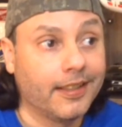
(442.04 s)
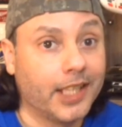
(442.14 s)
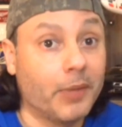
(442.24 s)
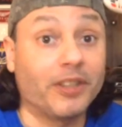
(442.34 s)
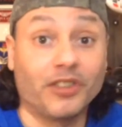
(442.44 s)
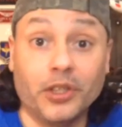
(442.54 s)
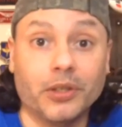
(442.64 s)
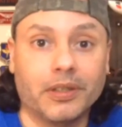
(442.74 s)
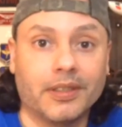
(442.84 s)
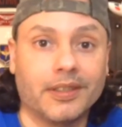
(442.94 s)
it was
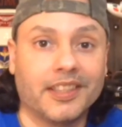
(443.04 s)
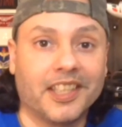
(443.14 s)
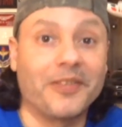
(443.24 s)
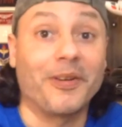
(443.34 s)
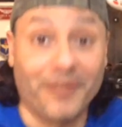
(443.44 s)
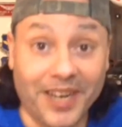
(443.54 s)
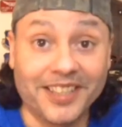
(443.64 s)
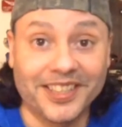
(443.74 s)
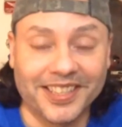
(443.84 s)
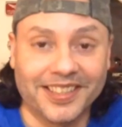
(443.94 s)
new and
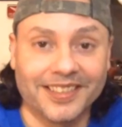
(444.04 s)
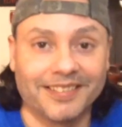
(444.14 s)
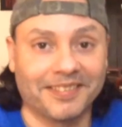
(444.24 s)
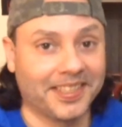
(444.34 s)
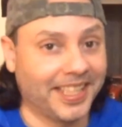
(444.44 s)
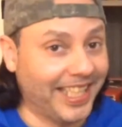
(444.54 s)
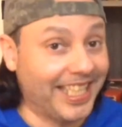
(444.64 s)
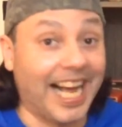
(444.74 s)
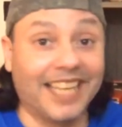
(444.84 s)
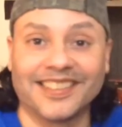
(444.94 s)
refreshing
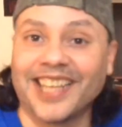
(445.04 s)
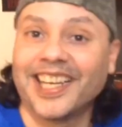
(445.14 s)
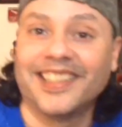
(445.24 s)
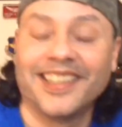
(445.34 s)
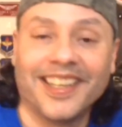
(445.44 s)
in hindsight.